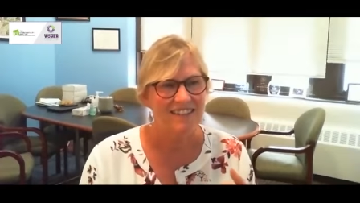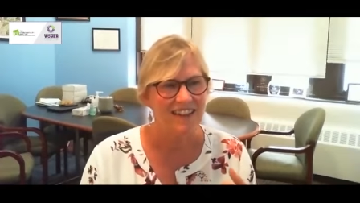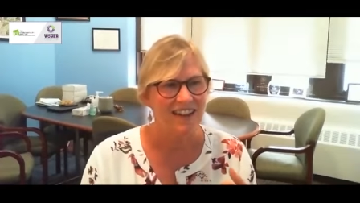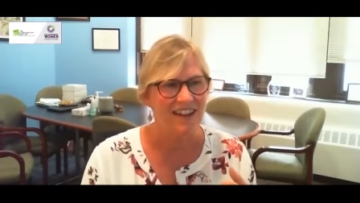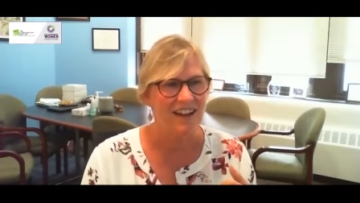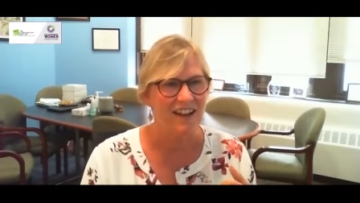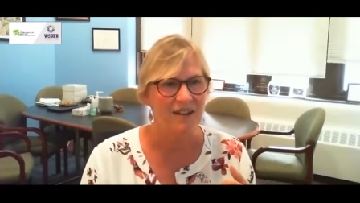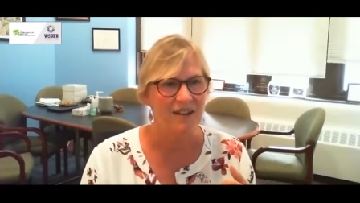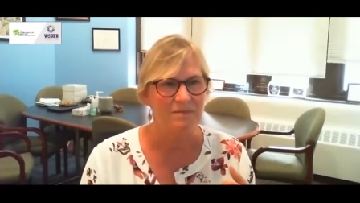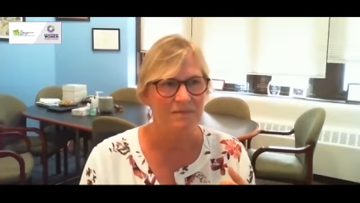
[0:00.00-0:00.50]

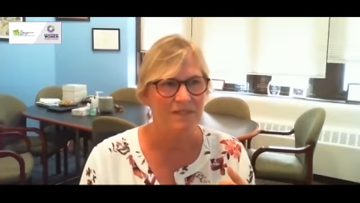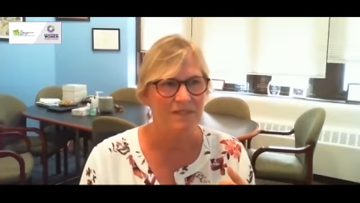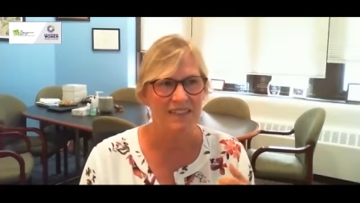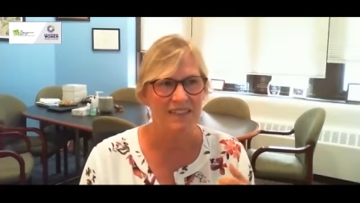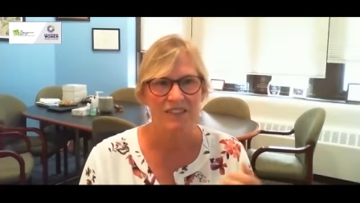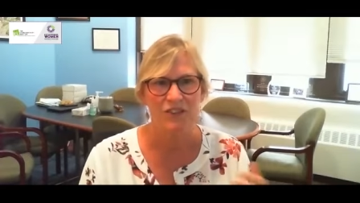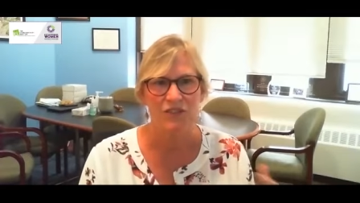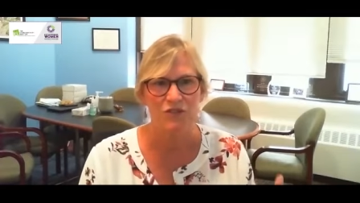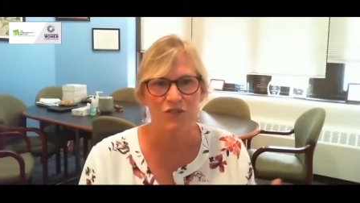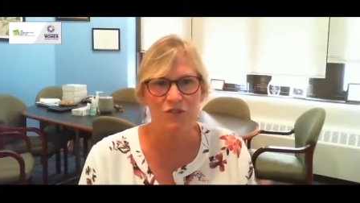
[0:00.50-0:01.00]
um,
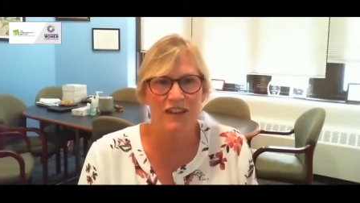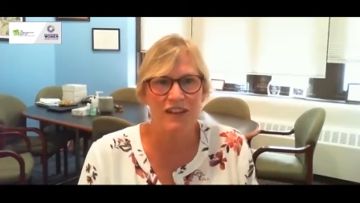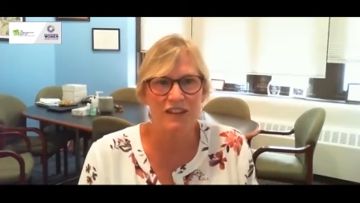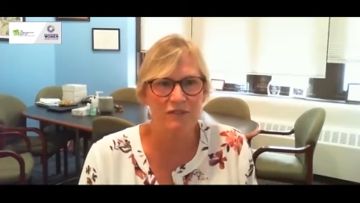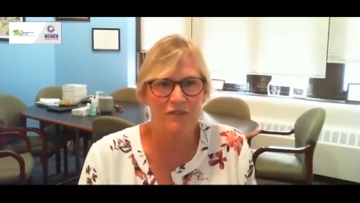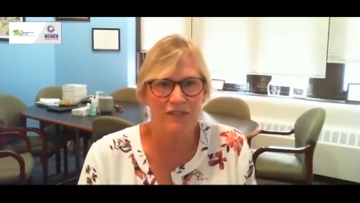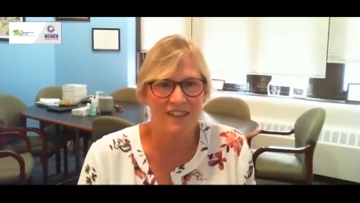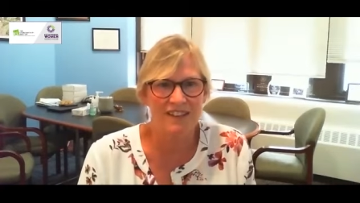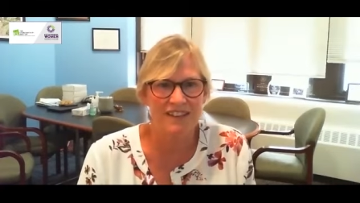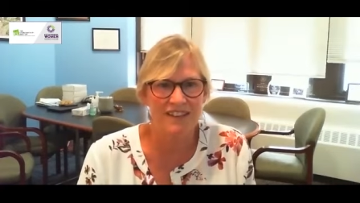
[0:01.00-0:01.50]
get those great
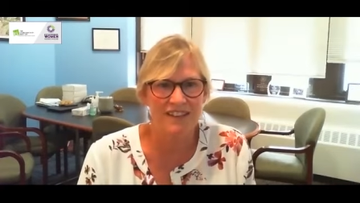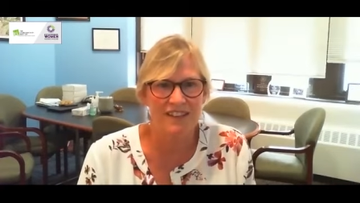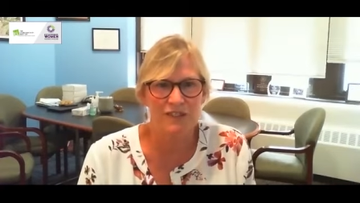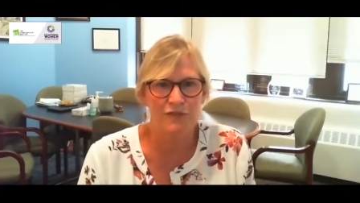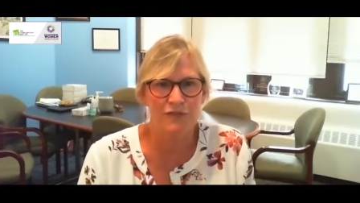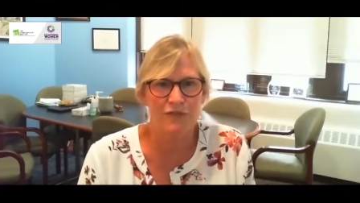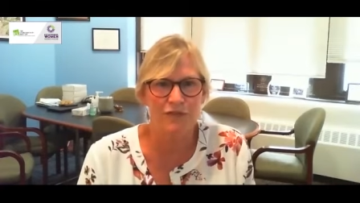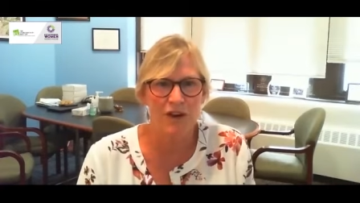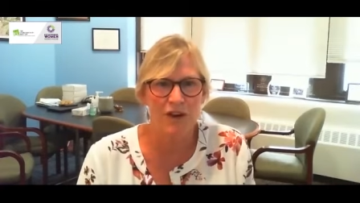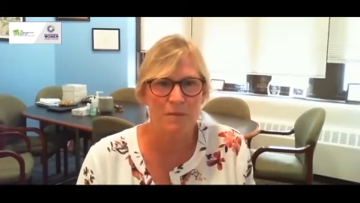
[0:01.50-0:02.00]
feelings
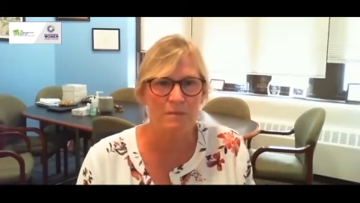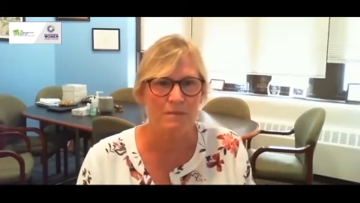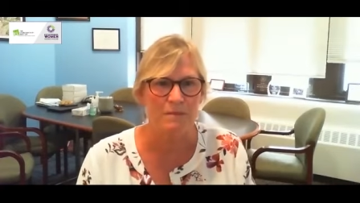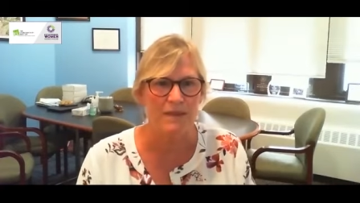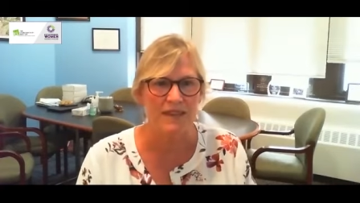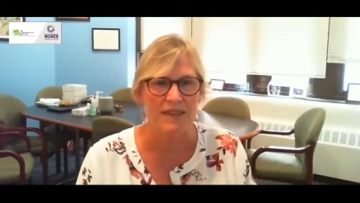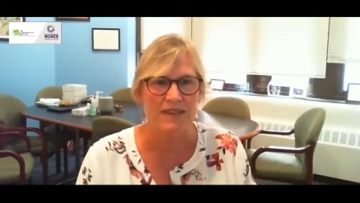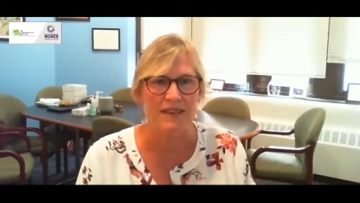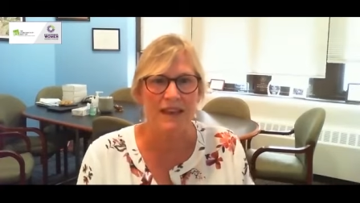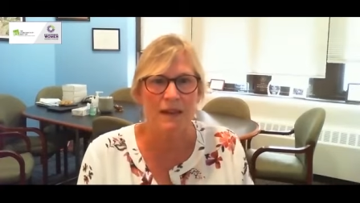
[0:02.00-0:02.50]
from
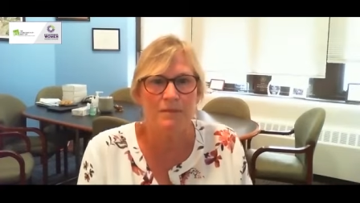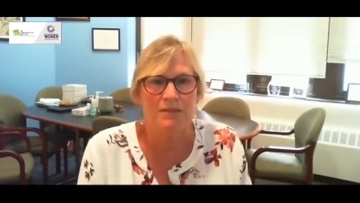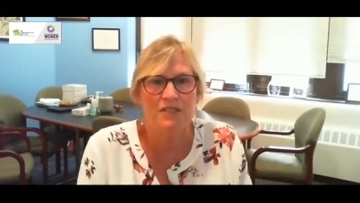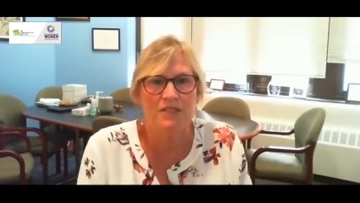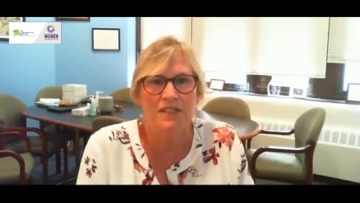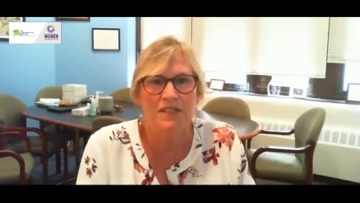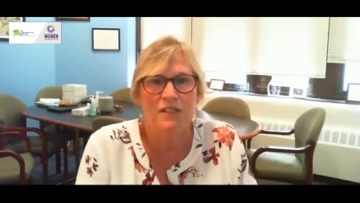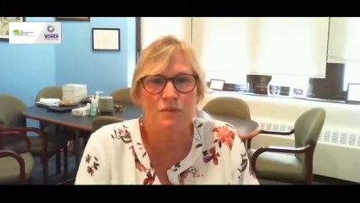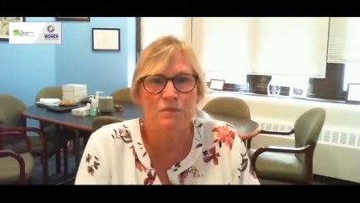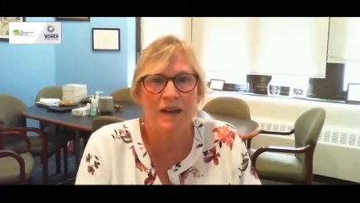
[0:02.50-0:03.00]
being able
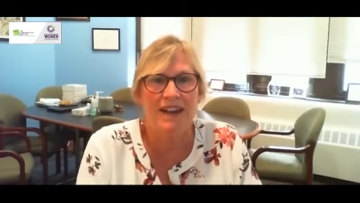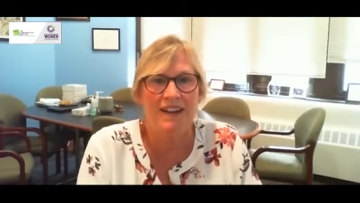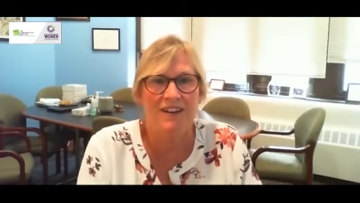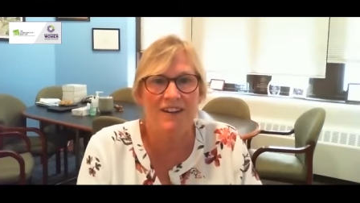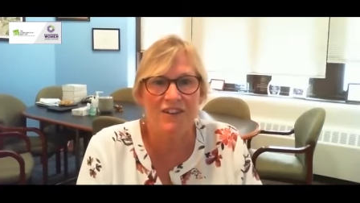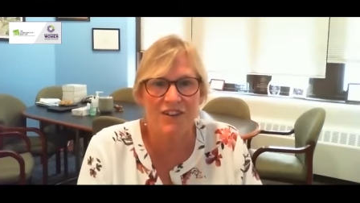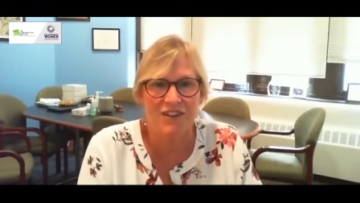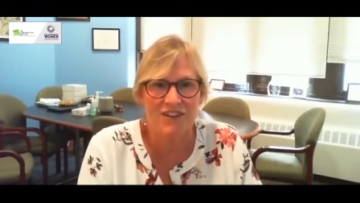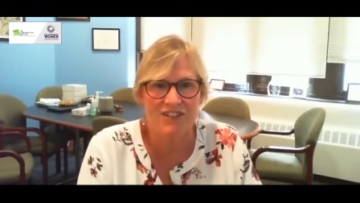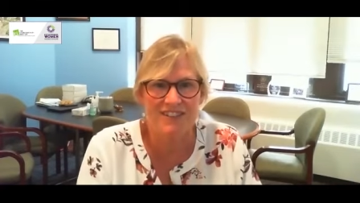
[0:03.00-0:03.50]
to
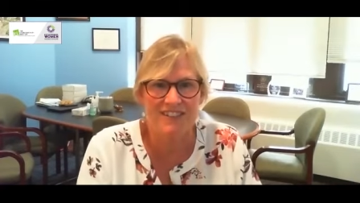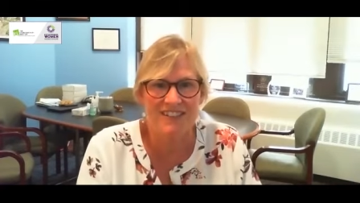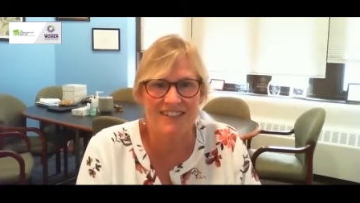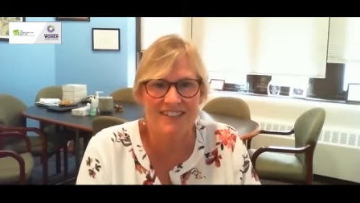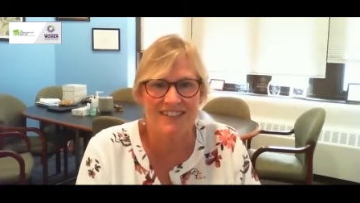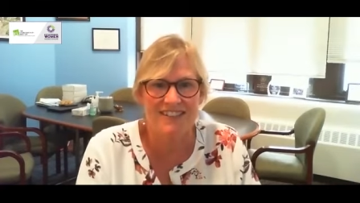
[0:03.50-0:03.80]
inspire nurses